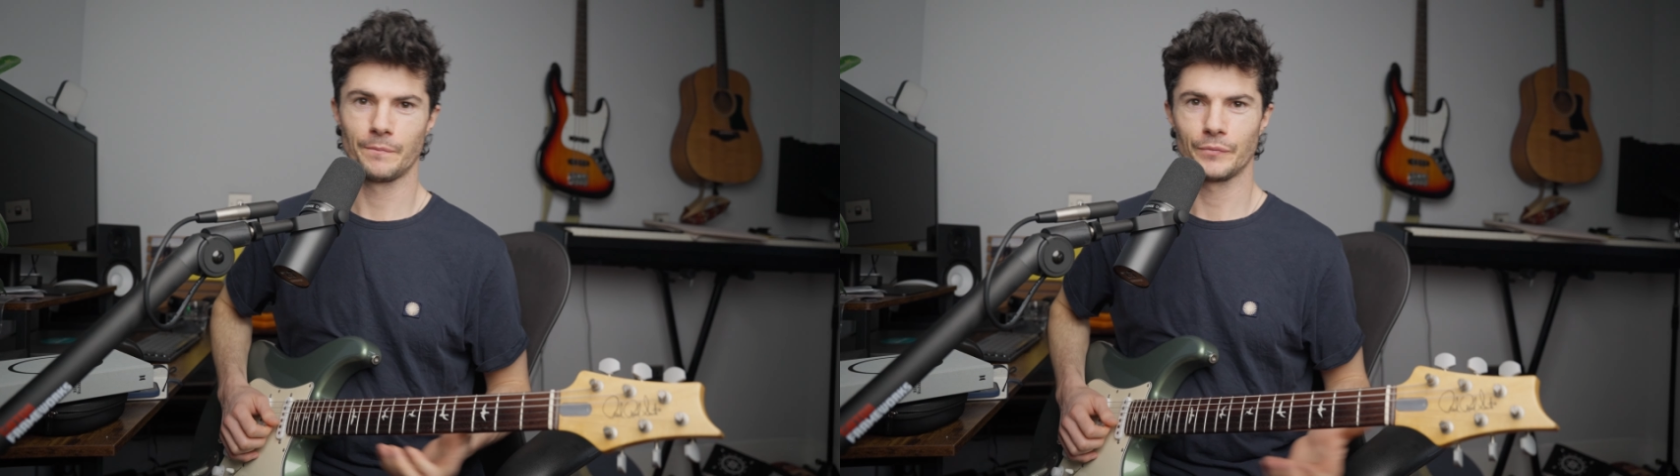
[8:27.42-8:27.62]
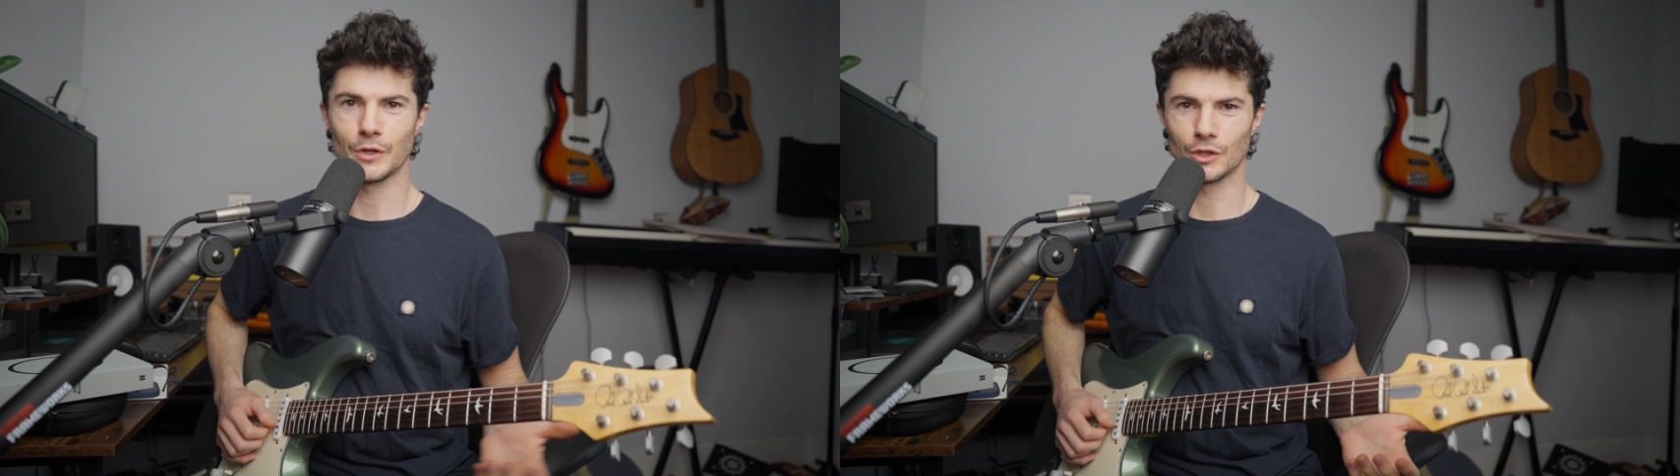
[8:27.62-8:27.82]

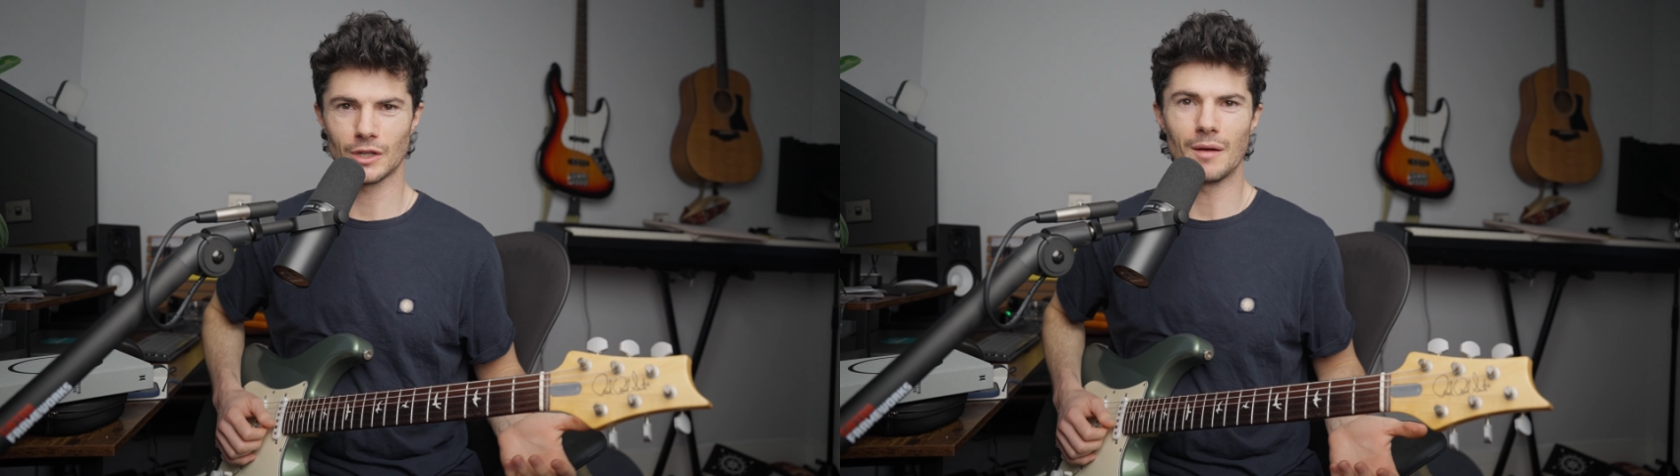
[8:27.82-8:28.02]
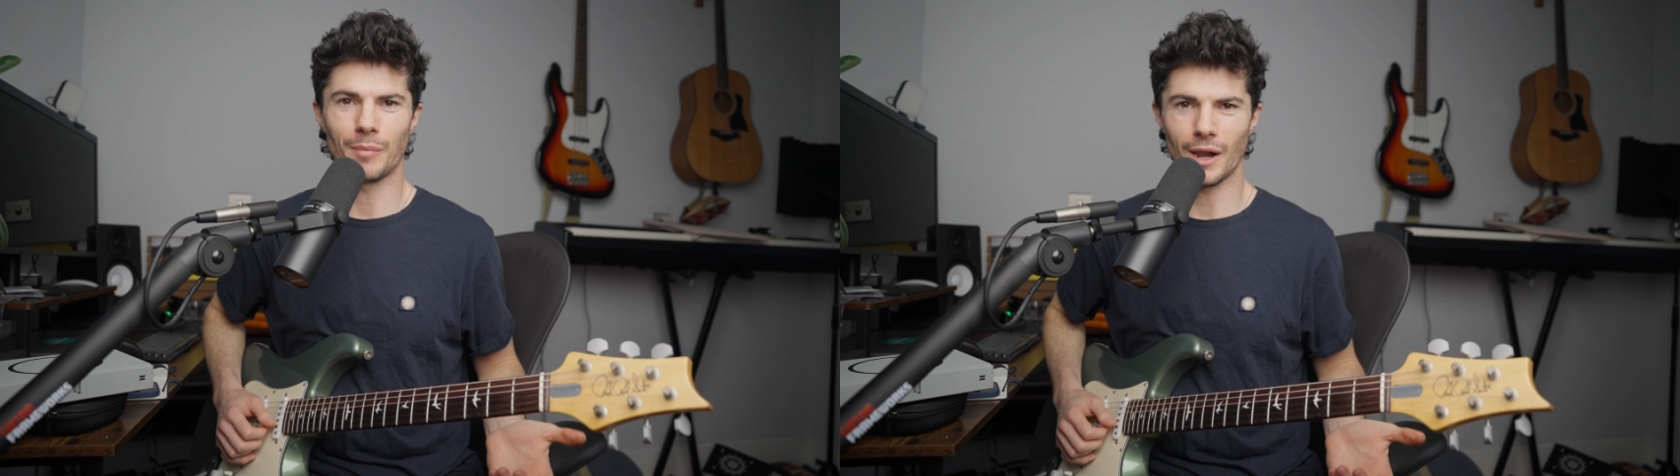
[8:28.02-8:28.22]
You
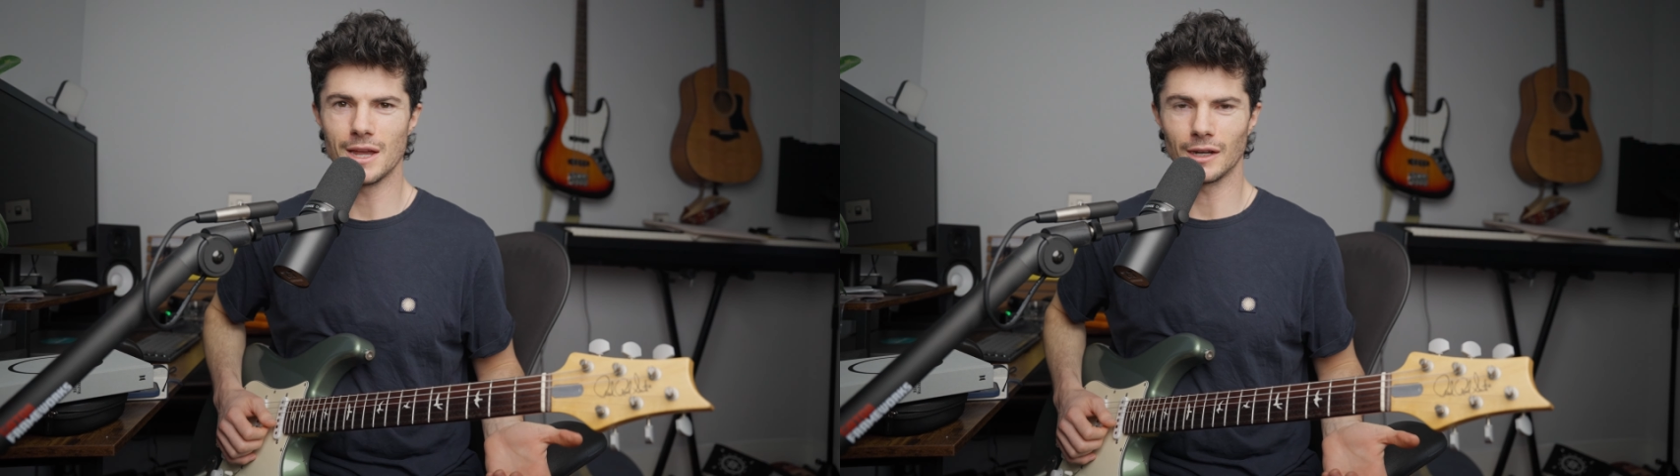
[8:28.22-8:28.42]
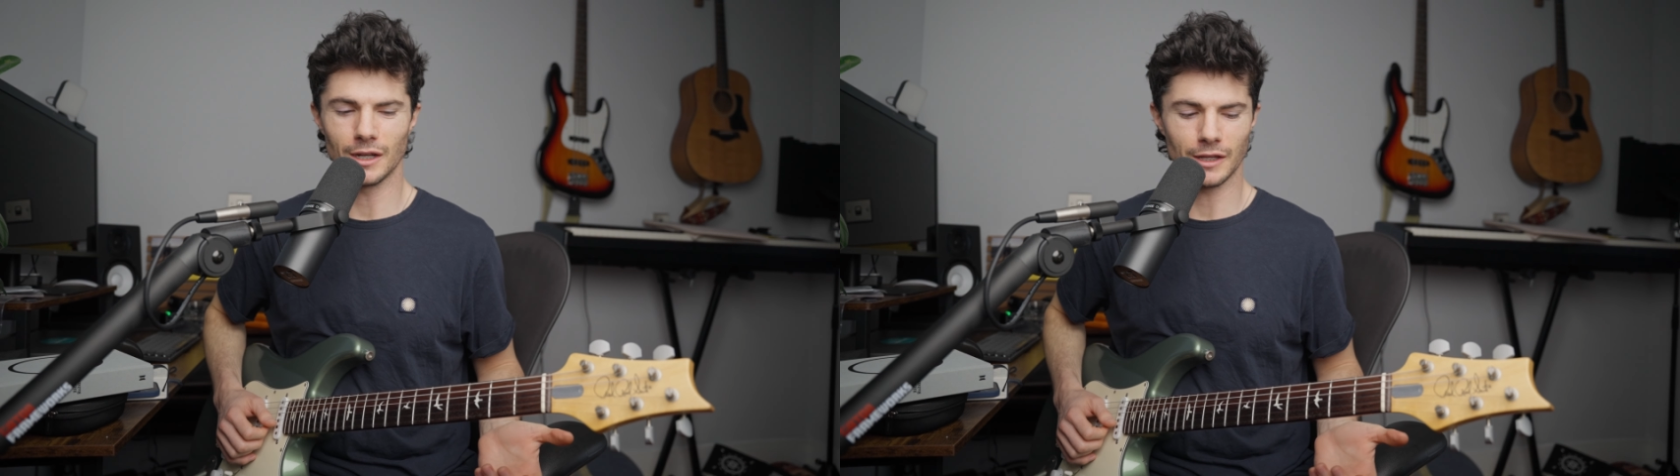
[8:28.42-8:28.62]
start
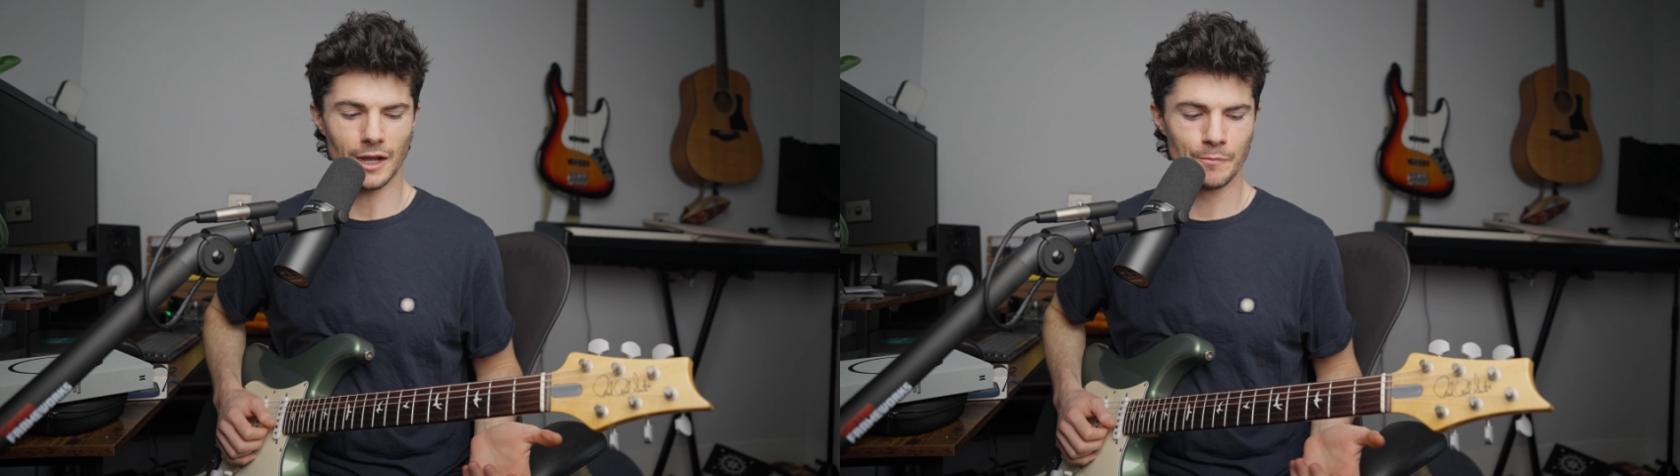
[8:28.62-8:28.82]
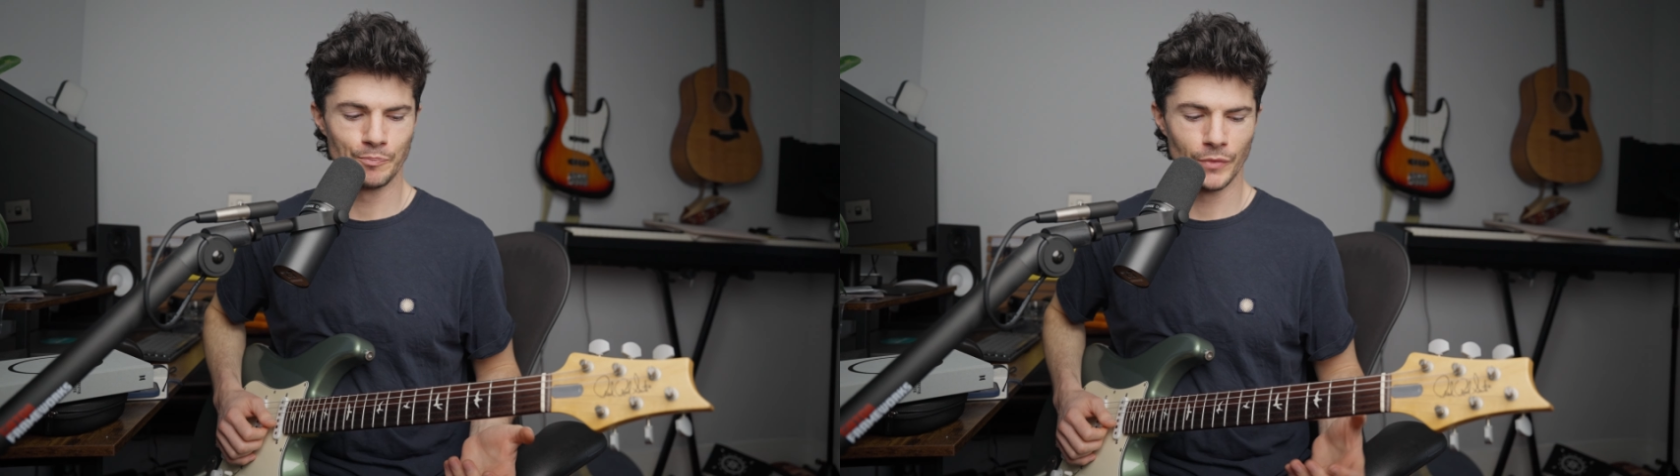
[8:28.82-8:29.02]
playing like that.